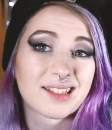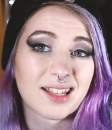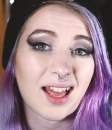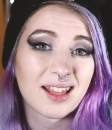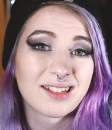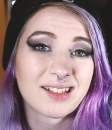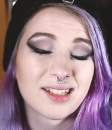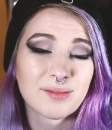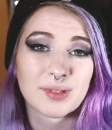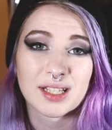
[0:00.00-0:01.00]
sad,
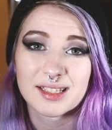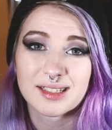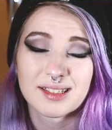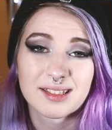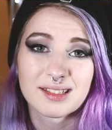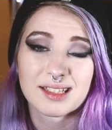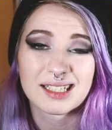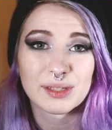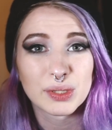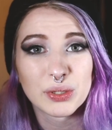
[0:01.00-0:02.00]
but that's
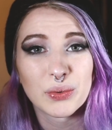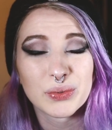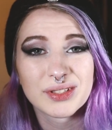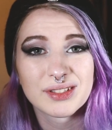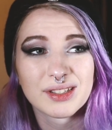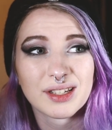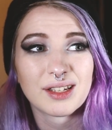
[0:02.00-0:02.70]
how it goes.